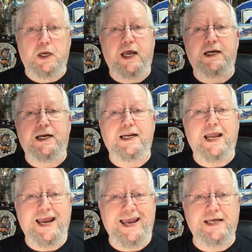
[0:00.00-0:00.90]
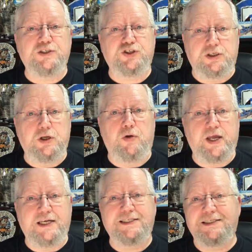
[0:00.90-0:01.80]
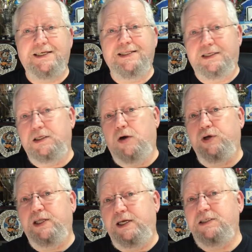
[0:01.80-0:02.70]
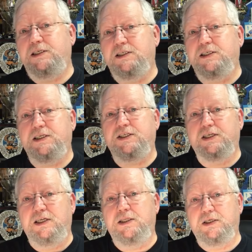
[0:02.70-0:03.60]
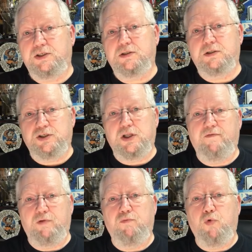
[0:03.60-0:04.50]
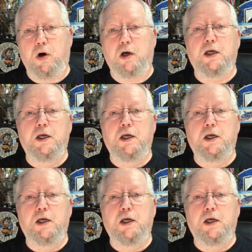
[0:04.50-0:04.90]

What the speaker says: and it enhanced, you know, they could see that, you know, okay, he's consistent in this level of work,